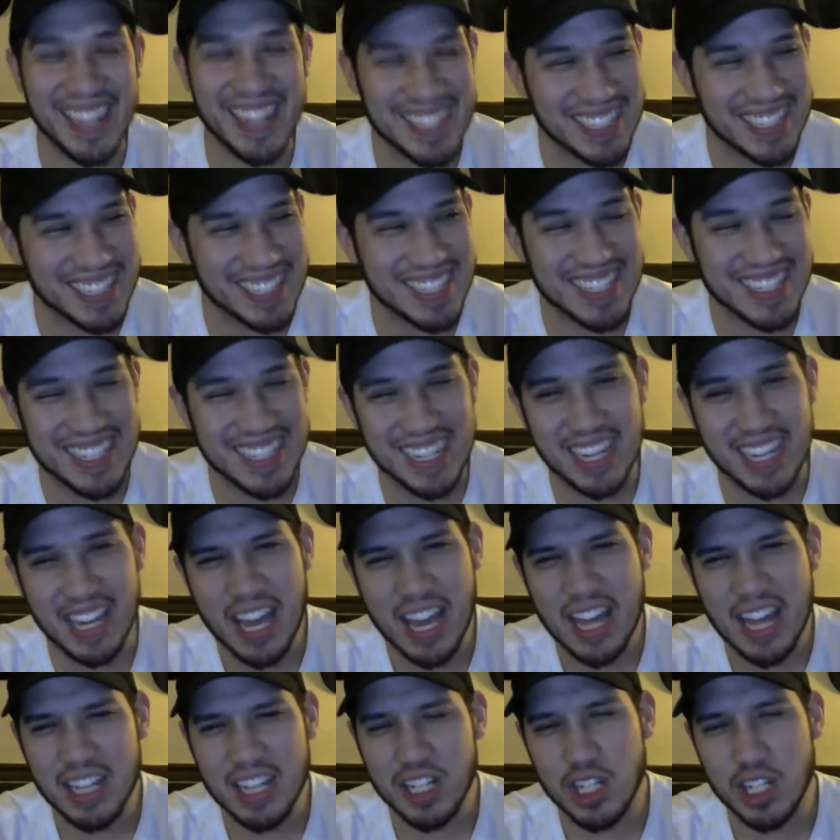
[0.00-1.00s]
that shit's
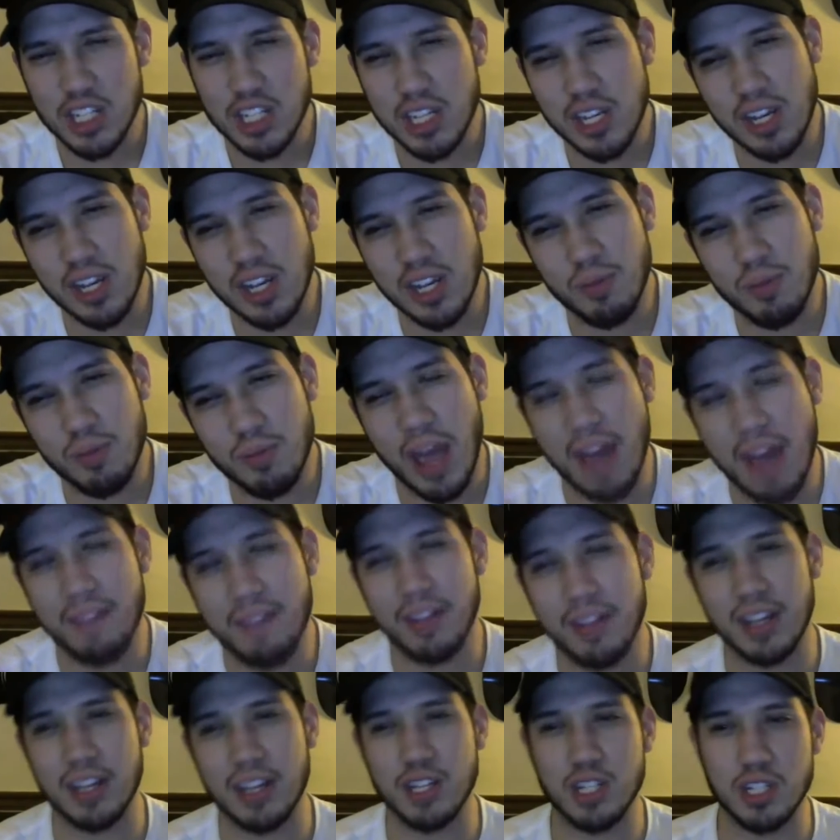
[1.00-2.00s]
sick. Does she have
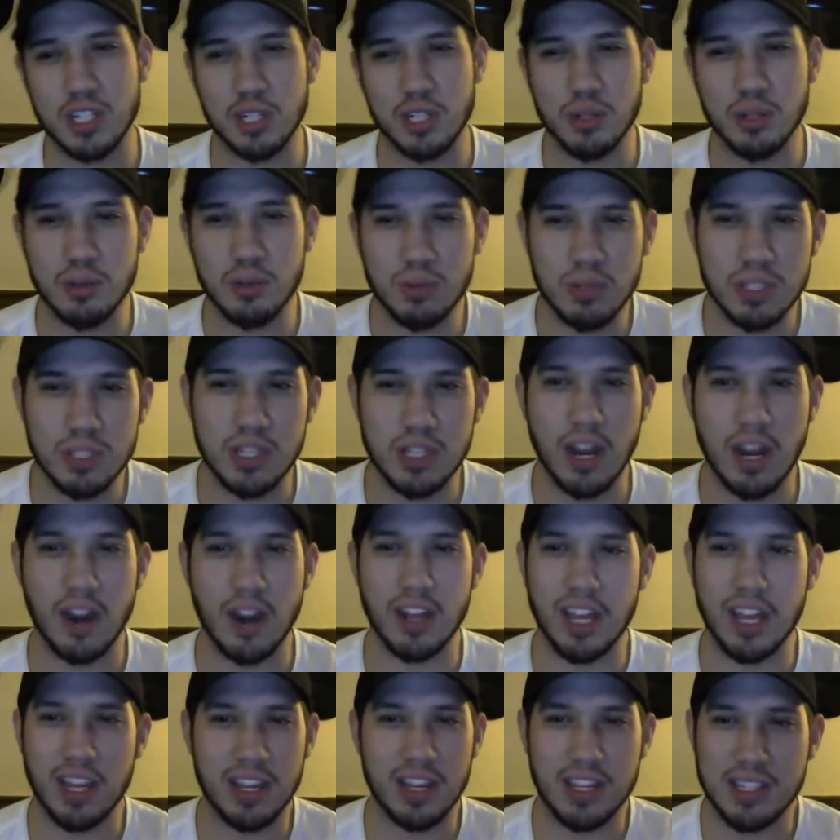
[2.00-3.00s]
like a shoe?
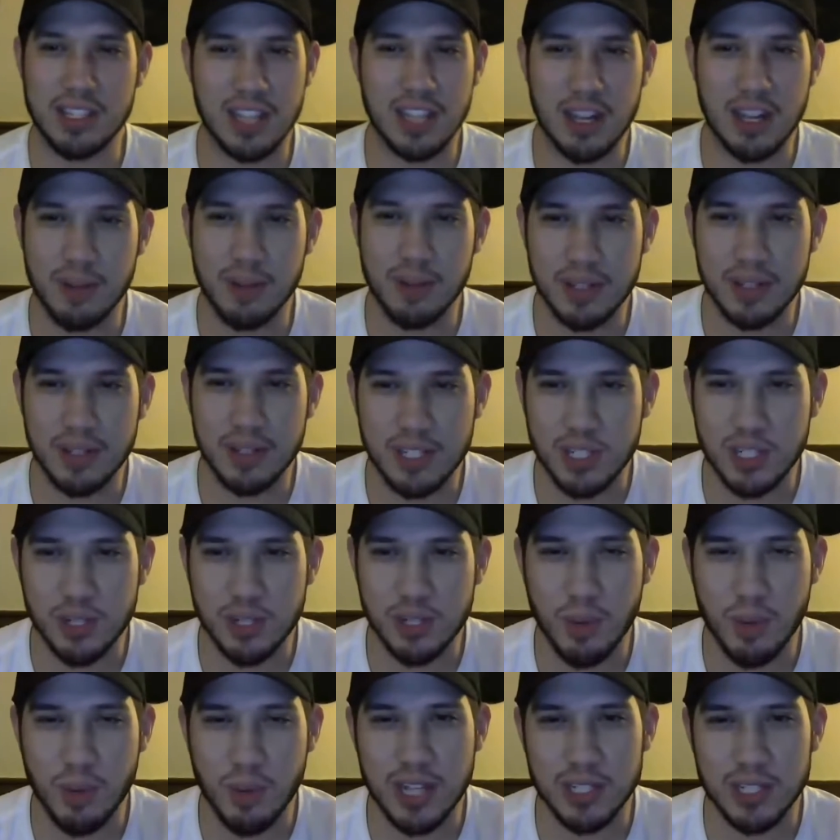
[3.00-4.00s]
Like, is anyone shoe
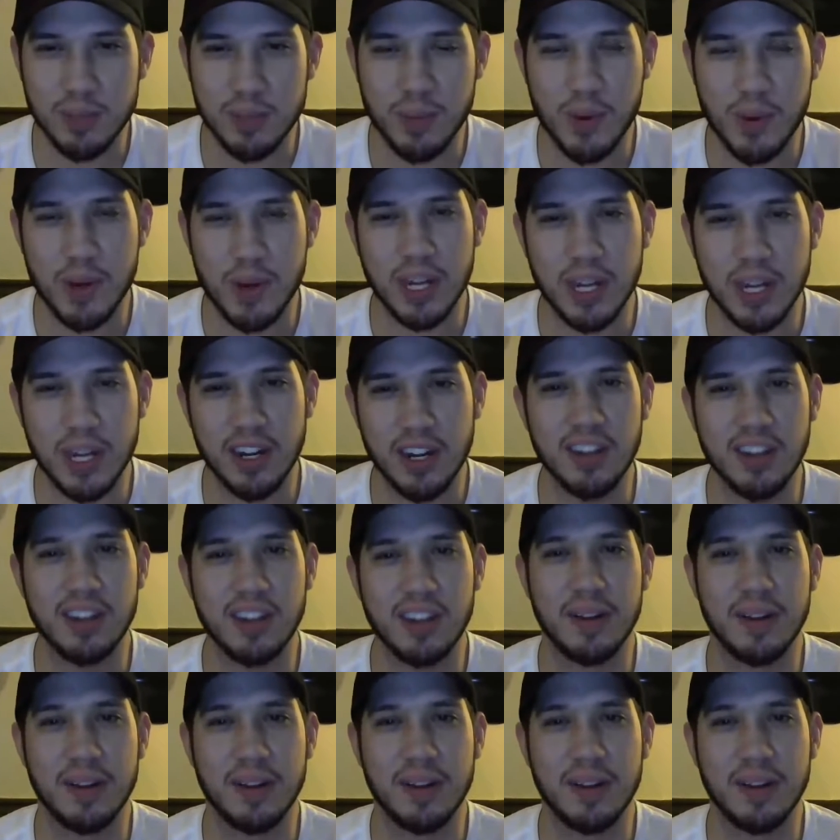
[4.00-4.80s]
brand supporting her?